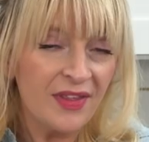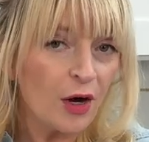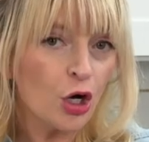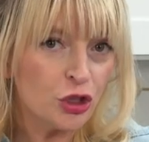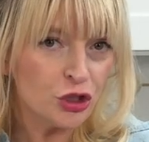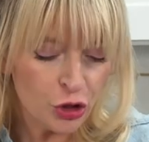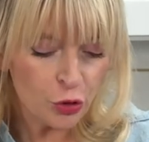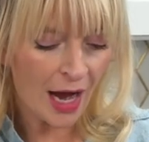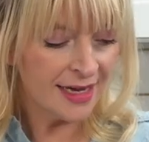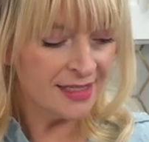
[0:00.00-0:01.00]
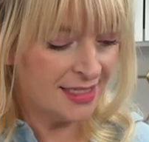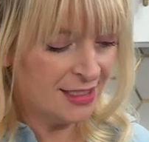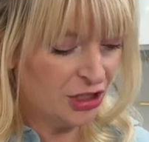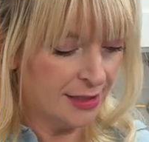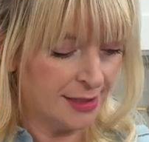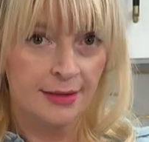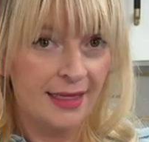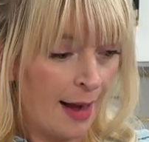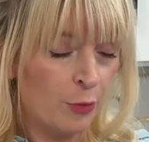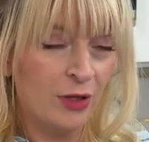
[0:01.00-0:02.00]
There are 2 kinds of dishes that
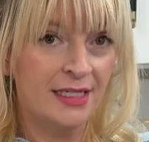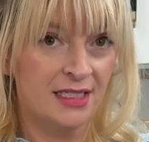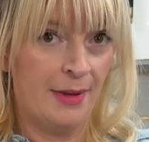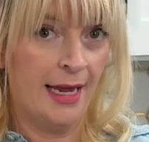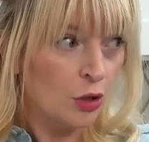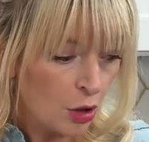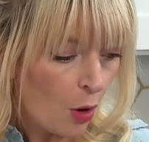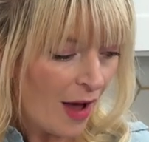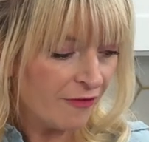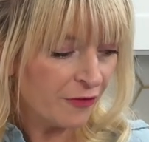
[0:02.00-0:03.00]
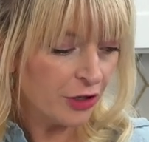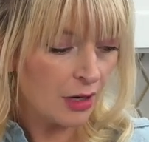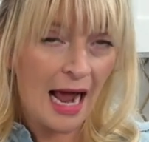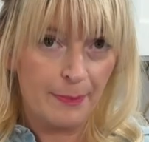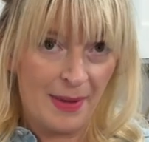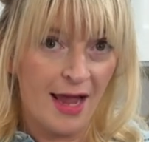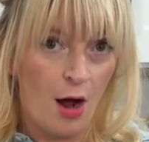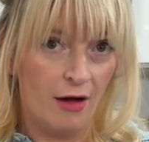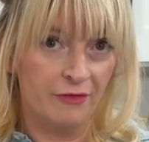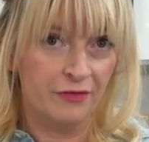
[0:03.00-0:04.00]
I'm willing to make. Low effort, high
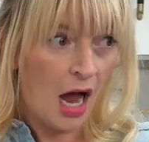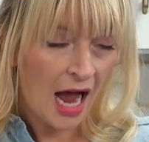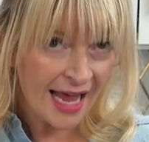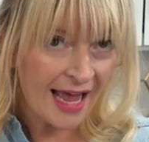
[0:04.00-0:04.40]
payoff, high